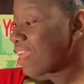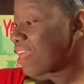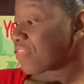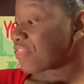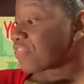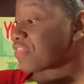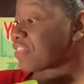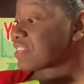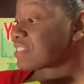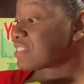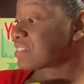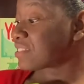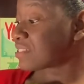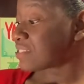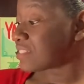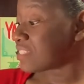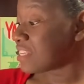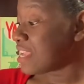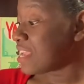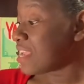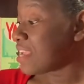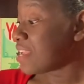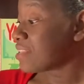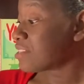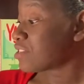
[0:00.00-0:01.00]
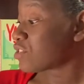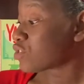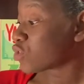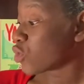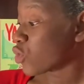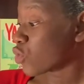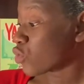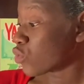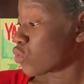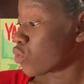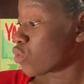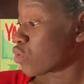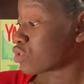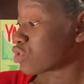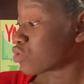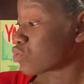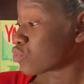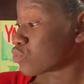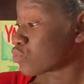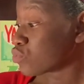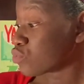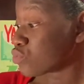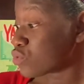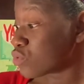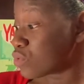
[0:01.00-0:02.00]
The seeds grows
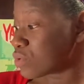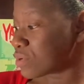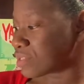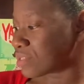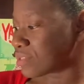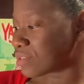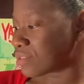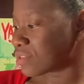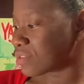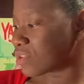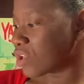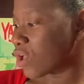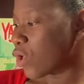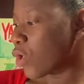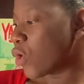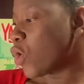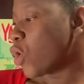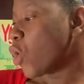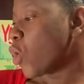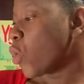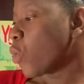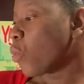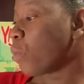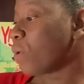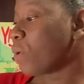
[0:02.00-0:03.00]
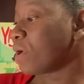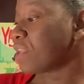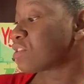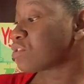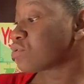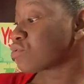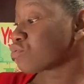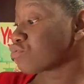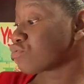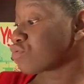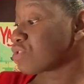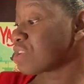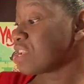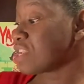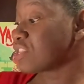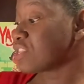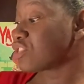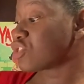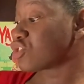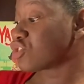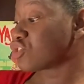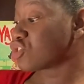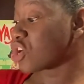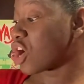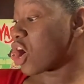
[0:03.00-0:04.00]
roots. which
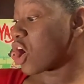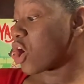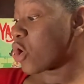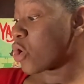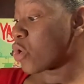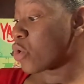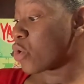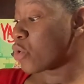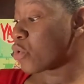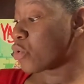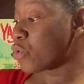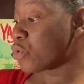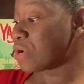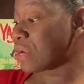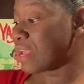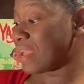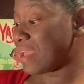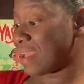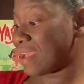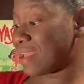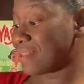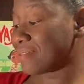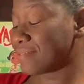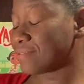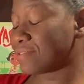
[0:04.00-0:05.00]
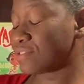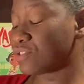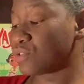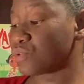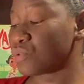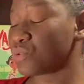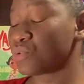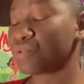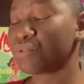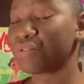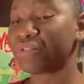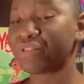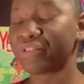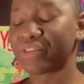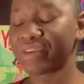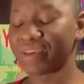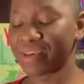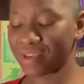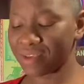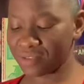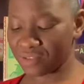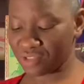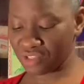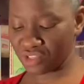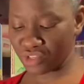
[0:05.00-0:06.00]
reach down into
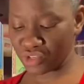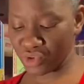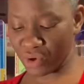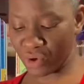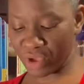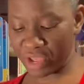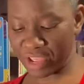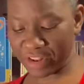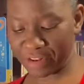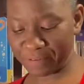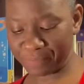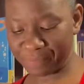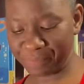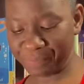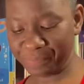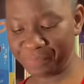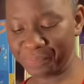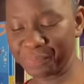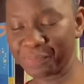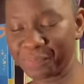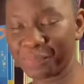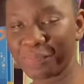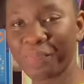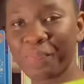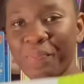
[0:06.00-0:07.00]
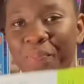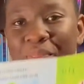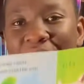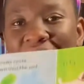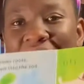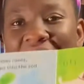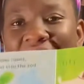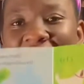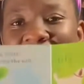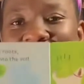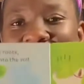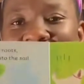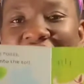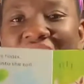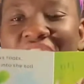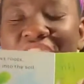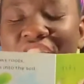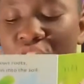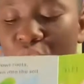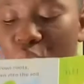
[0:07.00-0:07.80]
the soil. And here